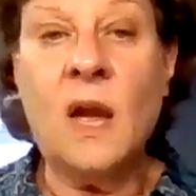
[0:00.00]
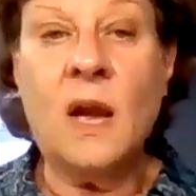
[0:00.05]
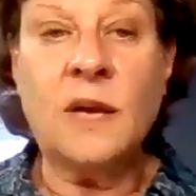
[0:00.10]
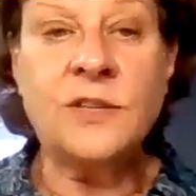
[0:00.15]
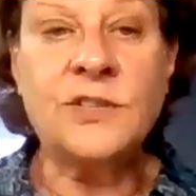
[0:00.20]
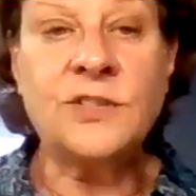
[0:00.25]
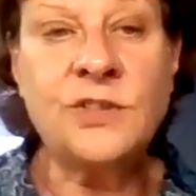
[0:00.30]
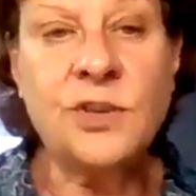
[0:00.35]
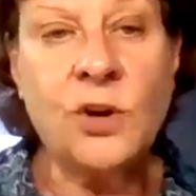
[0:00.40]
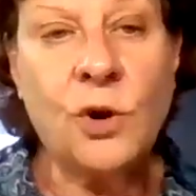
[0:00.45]

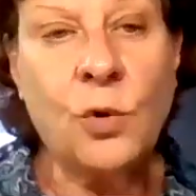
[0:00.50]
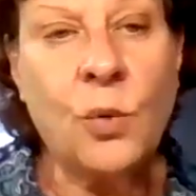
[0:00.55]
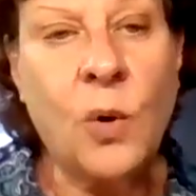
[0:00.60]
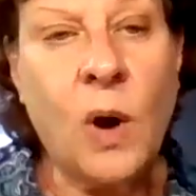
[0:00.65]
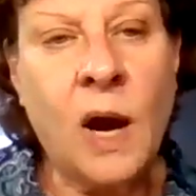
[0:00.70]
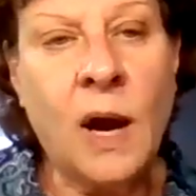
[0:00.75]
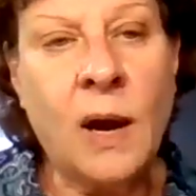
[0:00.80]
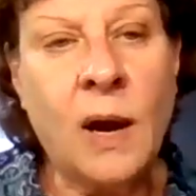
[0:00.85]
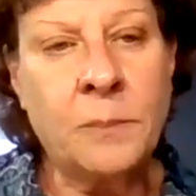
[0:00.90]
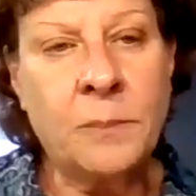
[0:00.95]
So
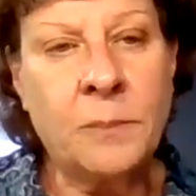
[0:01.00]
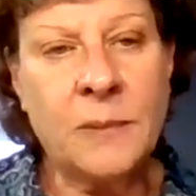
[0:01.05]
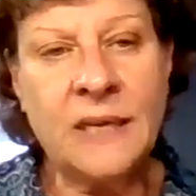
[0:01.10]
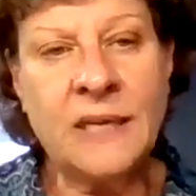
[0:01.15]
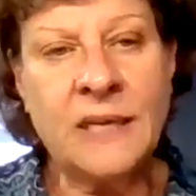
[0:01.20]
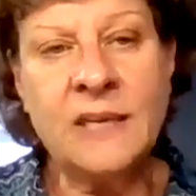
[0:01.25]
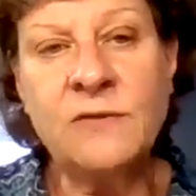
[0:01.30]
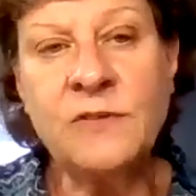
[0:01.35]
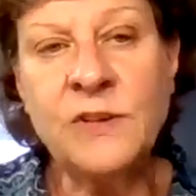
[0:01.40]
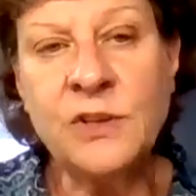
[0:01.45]

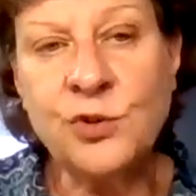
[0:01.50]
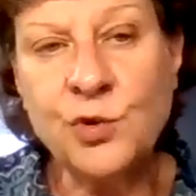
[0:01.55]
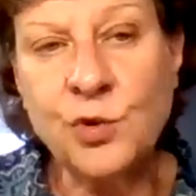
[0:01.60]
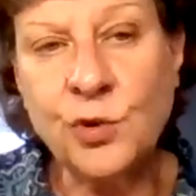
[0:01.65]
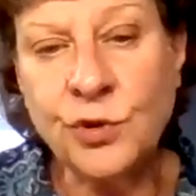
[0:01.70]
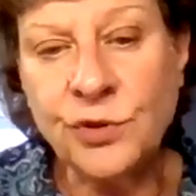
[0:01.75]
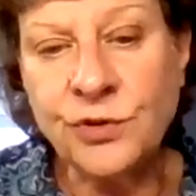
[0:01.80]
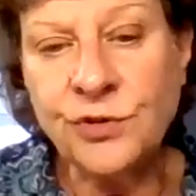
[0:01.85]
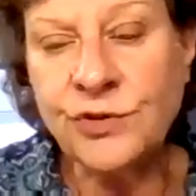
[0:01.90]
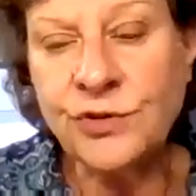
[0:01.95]

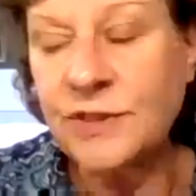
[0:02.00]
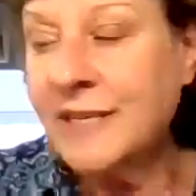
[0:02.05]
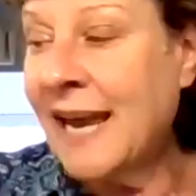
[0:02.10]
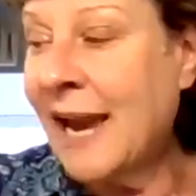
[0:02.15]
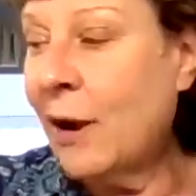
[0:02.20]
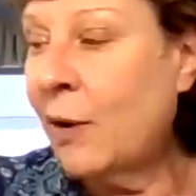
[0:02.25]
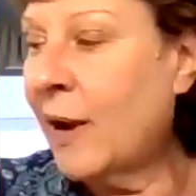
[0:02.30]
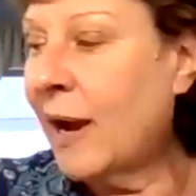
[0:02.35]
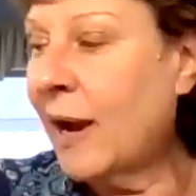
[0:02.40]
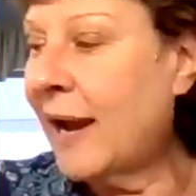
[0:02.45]
individuals,
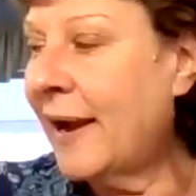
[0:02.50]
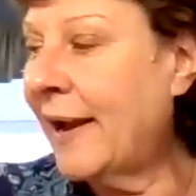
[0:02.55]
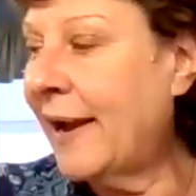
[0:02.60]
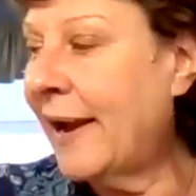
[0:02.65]
now